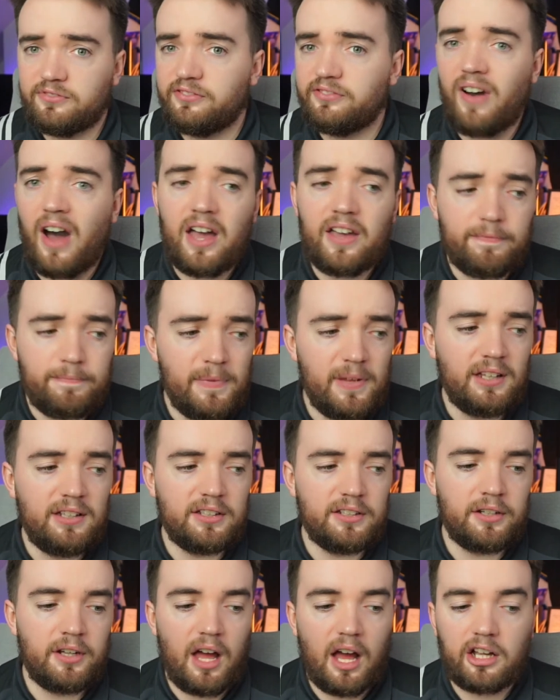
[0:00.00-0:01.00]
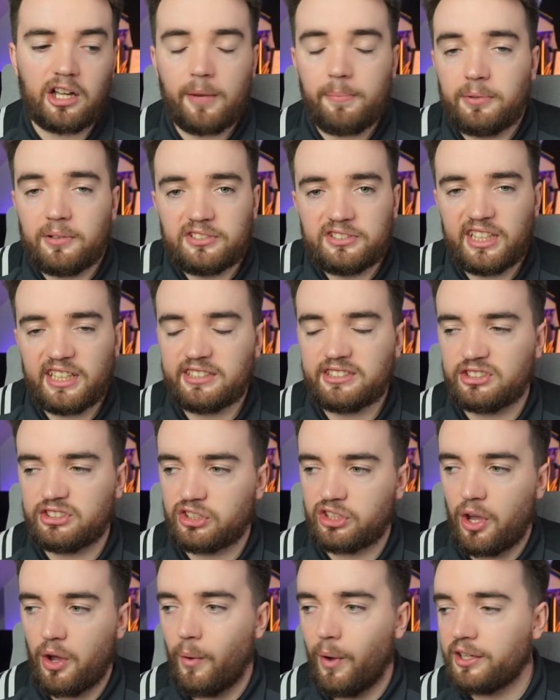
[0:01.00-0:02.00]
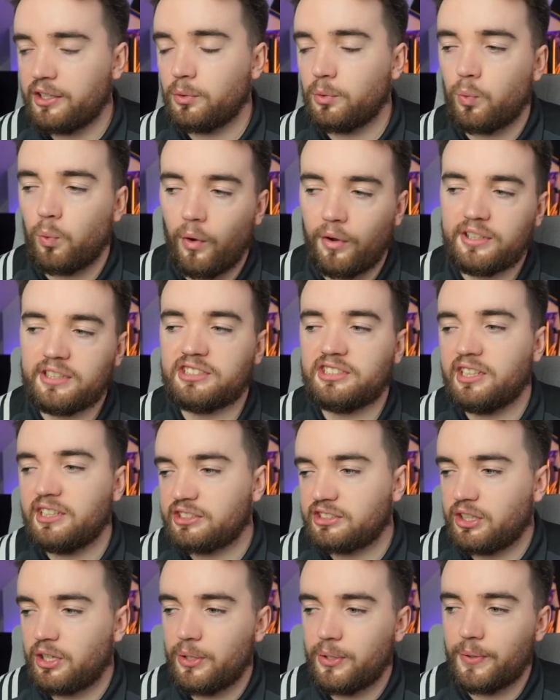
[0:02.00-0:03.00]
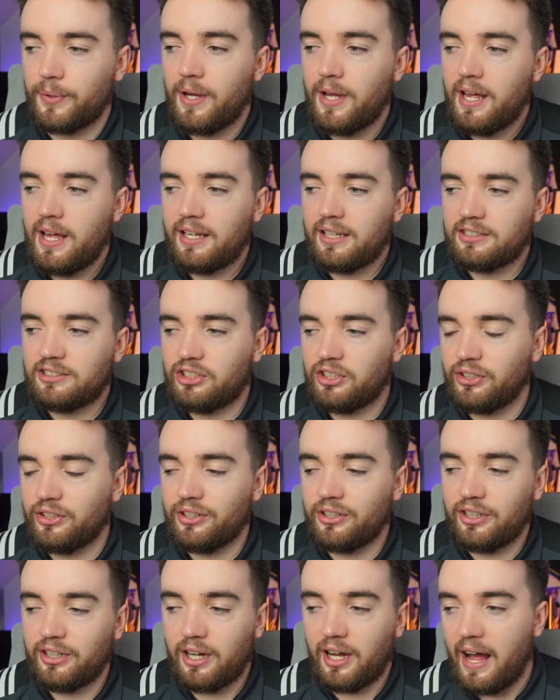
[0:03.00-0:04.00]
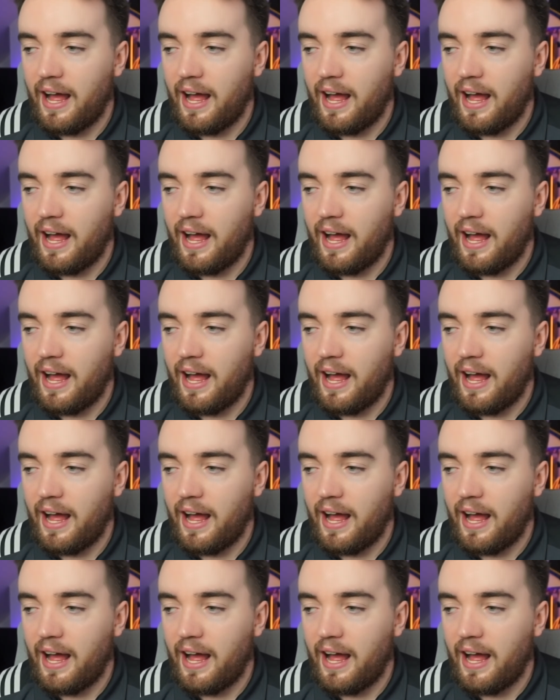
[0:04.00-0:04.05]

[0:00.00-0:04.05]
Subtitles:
£5 million a couple of seasons ago. I don't want to see us go to